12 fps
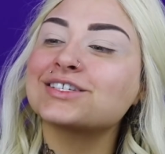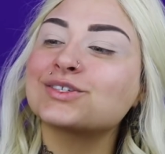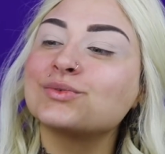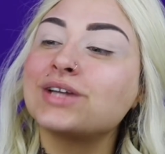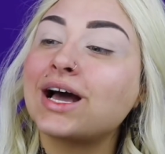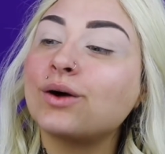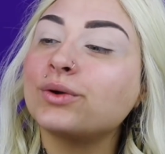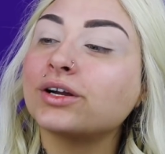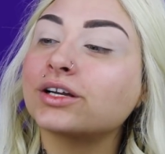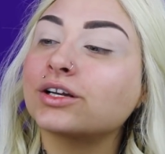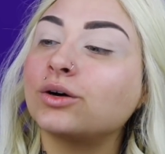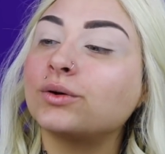So now we're
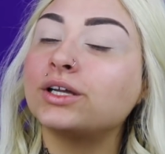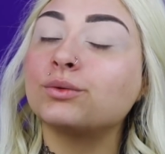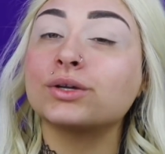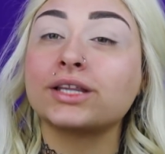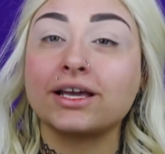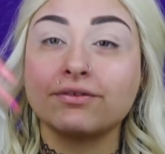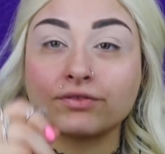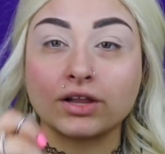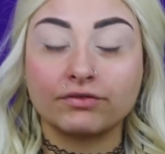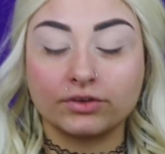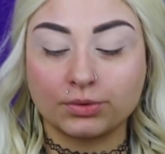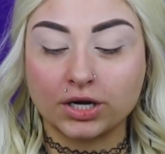gonna go in with a
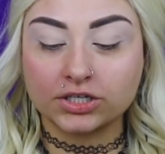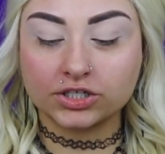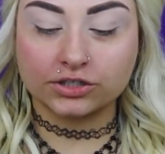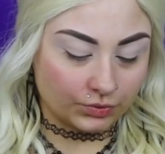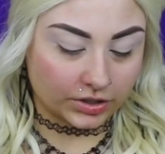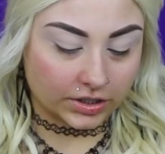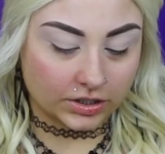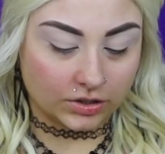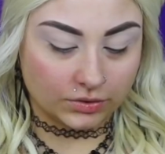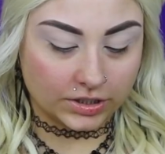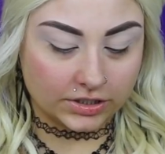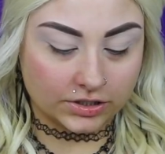fluffy brush. We're gonna
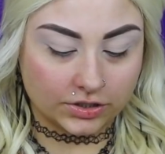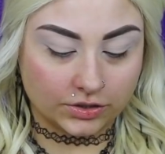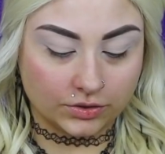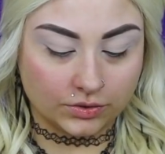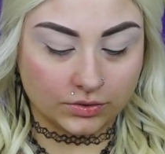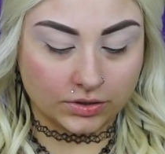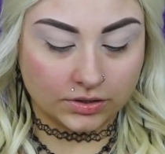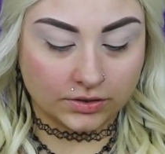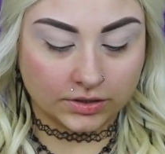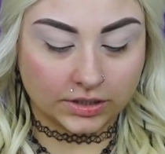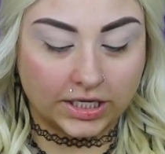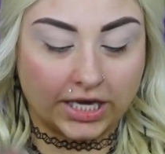go into
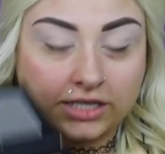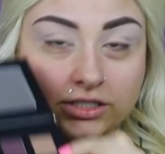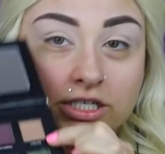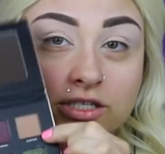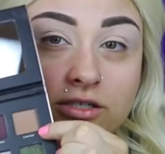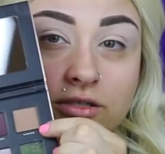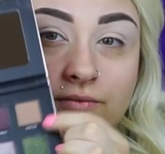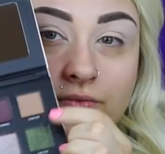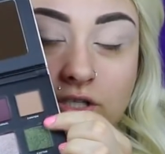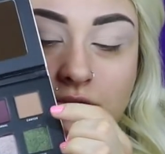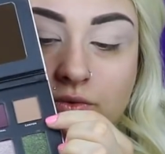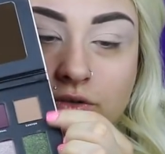Canyon,
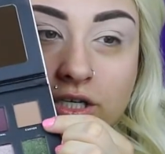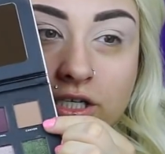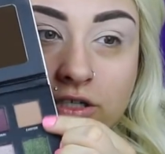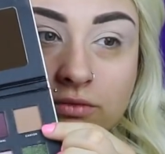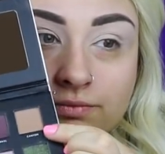this one right here.